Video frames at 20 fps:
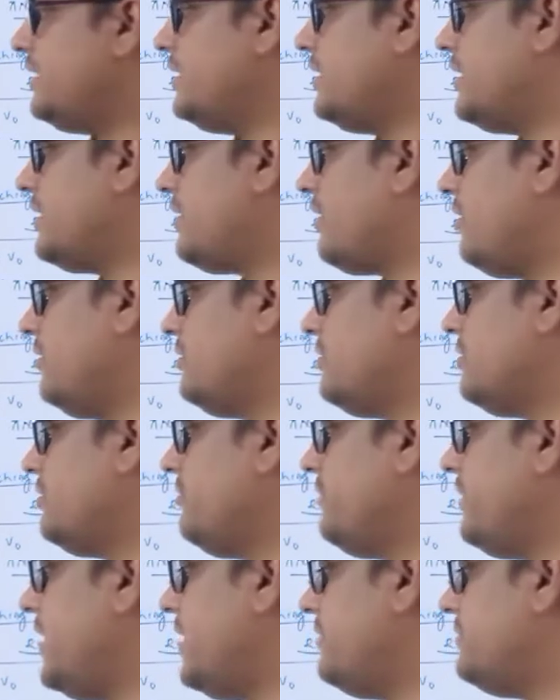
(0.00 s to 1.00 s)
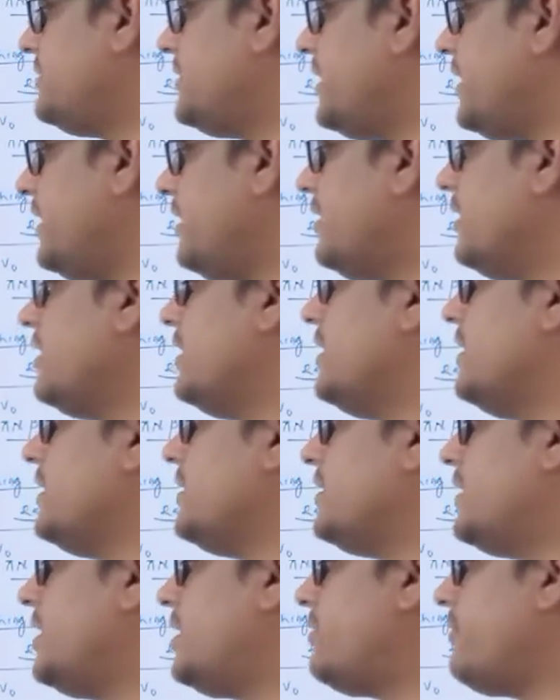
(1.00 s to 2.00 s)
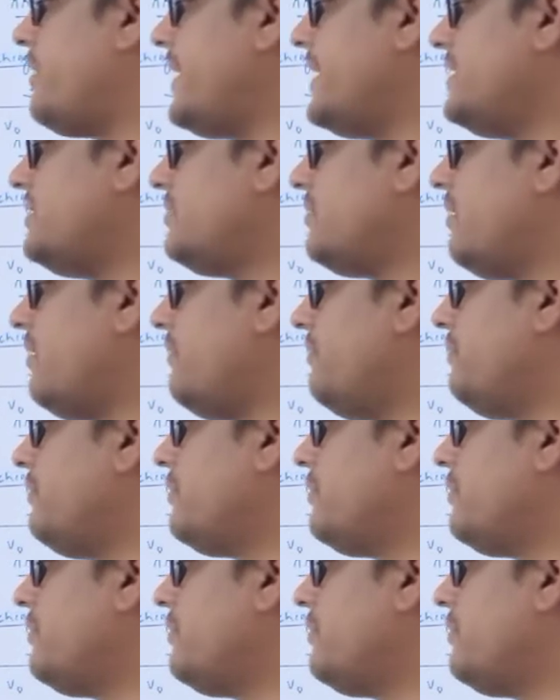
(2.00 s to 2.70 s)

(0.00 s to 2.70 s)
That also we have seen, the twice of